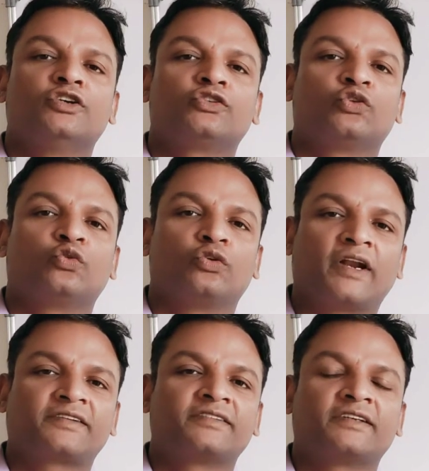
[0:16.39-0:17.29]
So
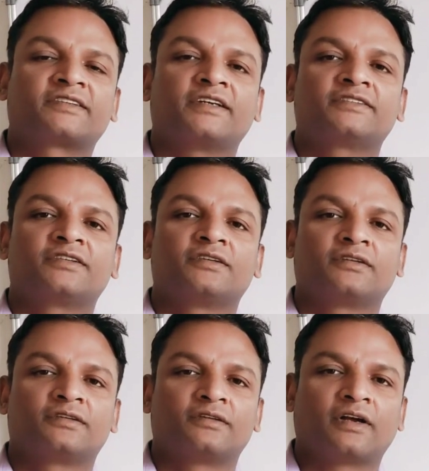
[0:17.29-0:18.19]
let's discuss
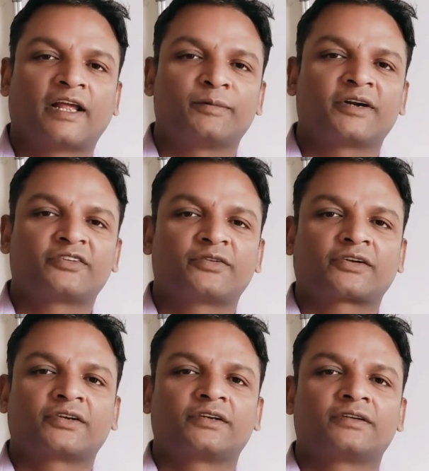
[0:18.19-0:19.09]
NMR
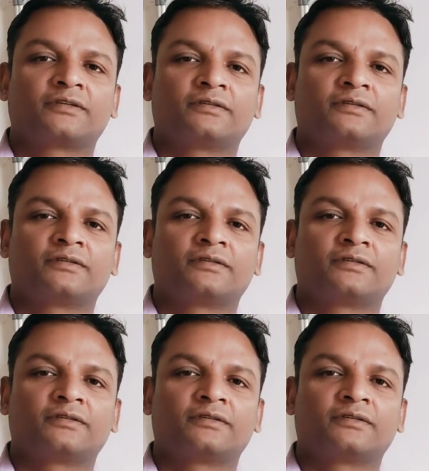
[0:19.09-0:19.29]
structure